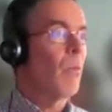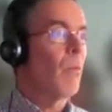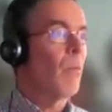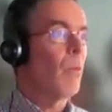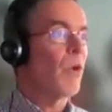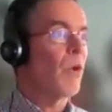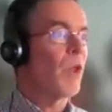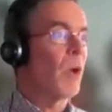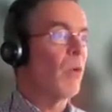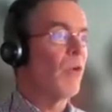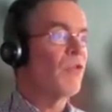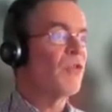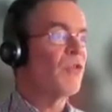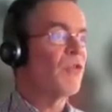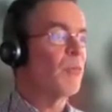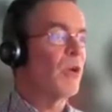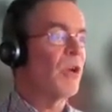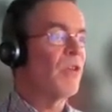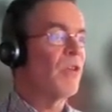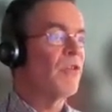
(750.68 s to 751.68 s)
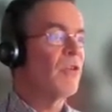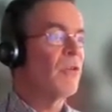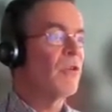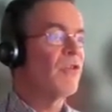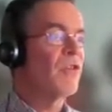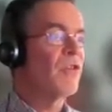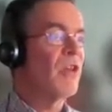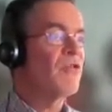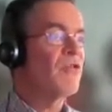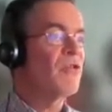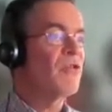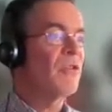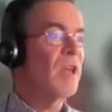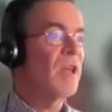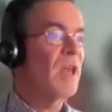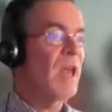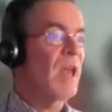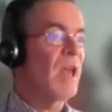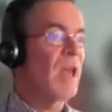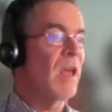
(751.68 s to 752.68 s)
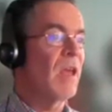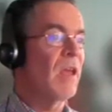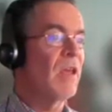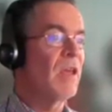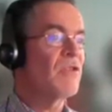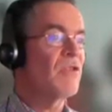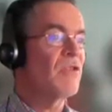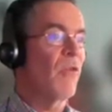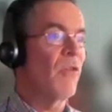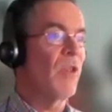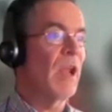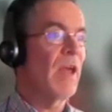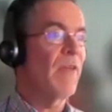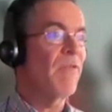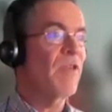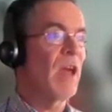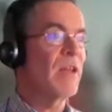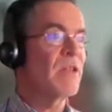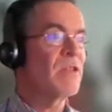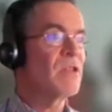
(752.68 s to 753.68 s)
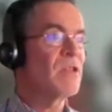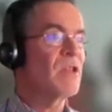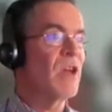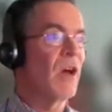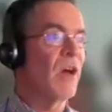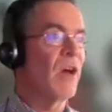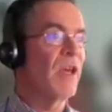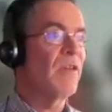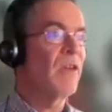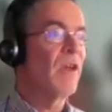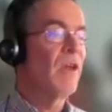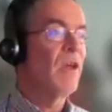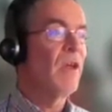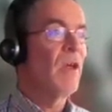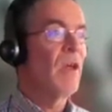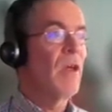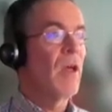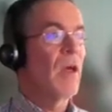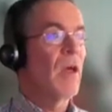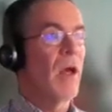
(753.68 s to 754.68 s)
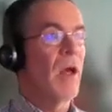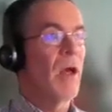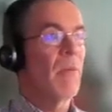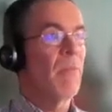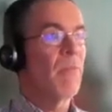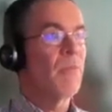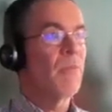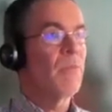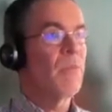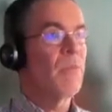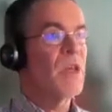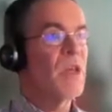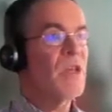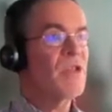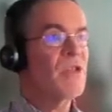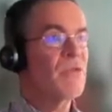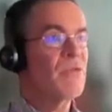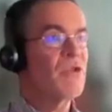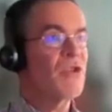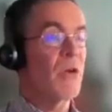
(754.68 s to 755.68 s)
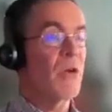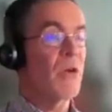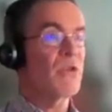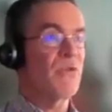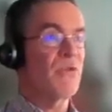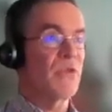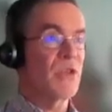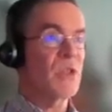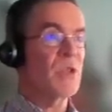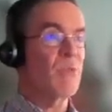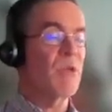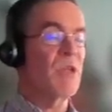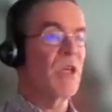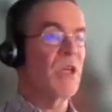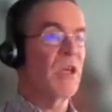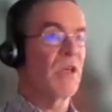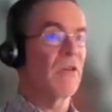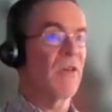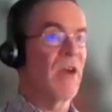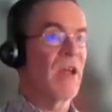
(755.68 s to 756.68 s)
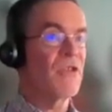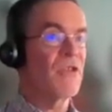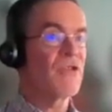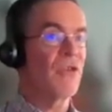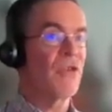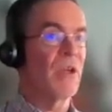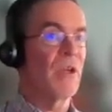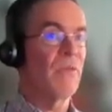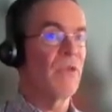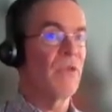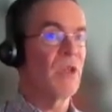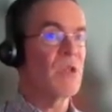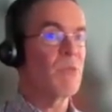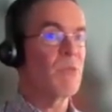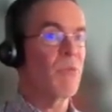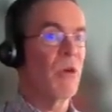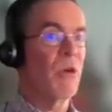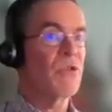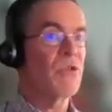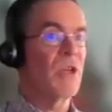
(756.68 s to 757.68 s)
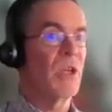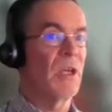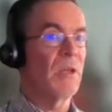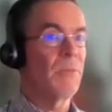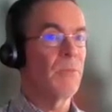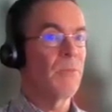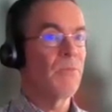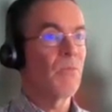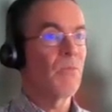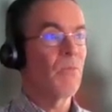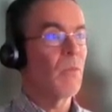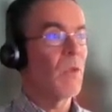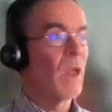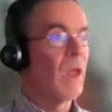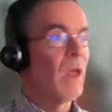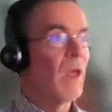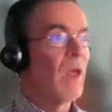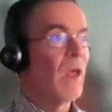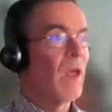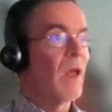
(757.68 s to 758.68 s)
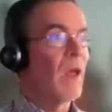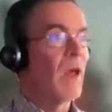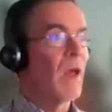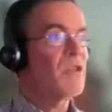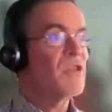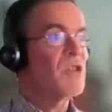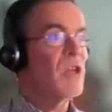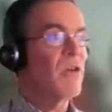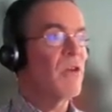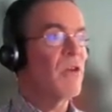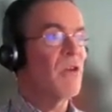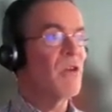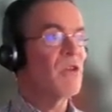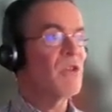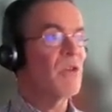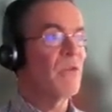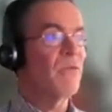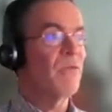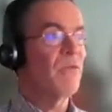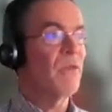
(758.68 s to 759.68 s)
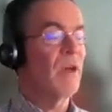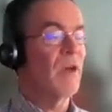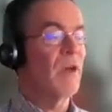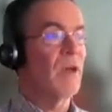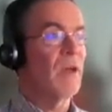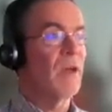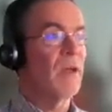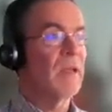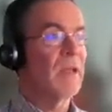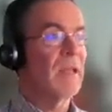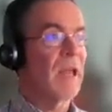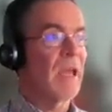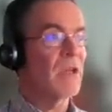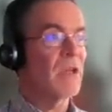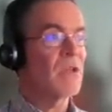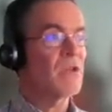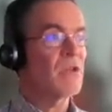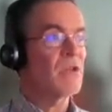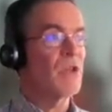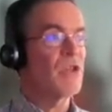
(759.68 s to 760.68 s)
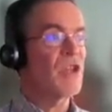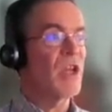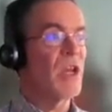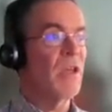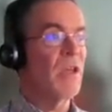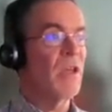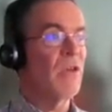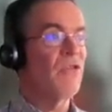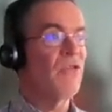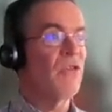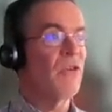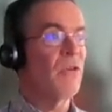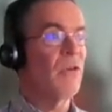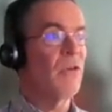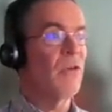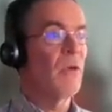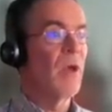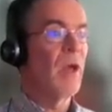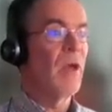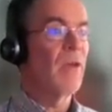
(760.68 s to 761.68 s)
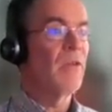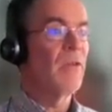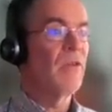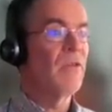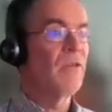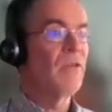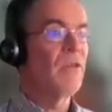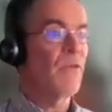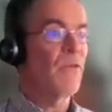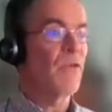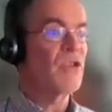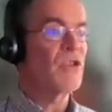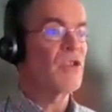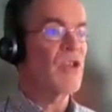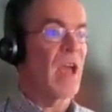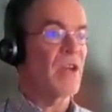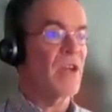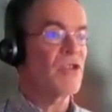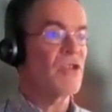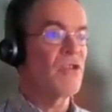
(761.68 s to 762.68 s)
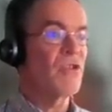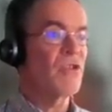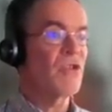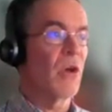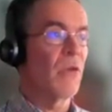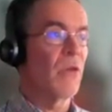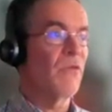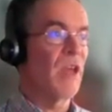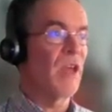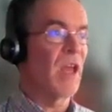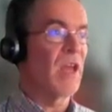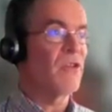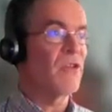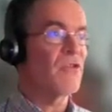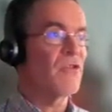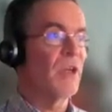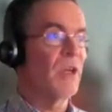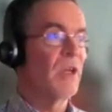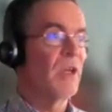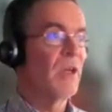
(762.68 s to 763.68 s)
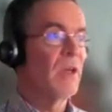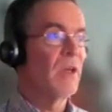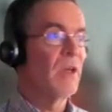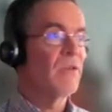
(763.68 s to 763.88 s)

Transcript: What I want to bring to your attention here is on the left-hand side. This shows for this particular entry, for this protein, a series of links which take you to different sections of the entry.